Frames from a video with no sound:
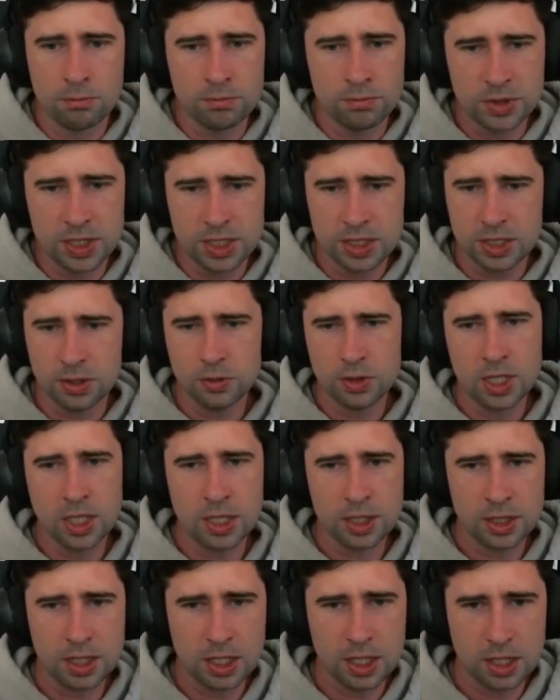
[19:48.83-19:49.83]
Still
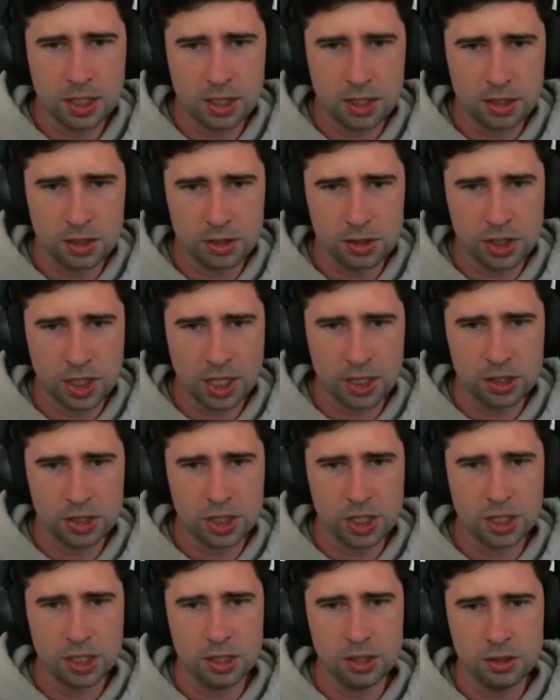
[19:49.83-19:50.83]
can't get
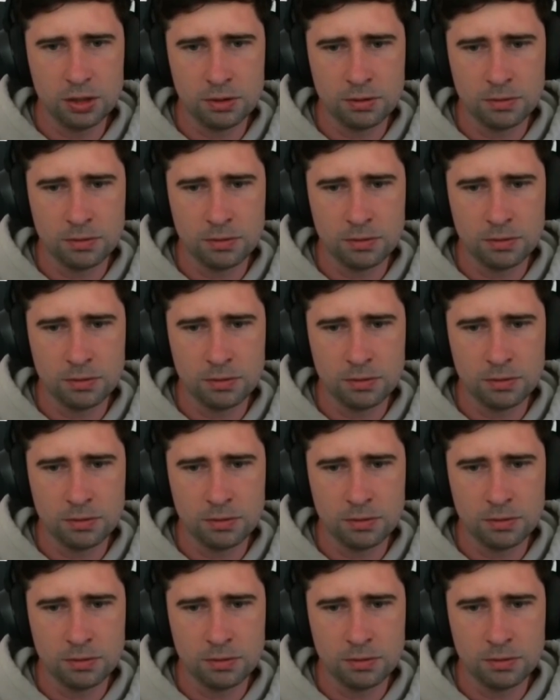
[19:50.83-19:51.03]
Shang-Chi.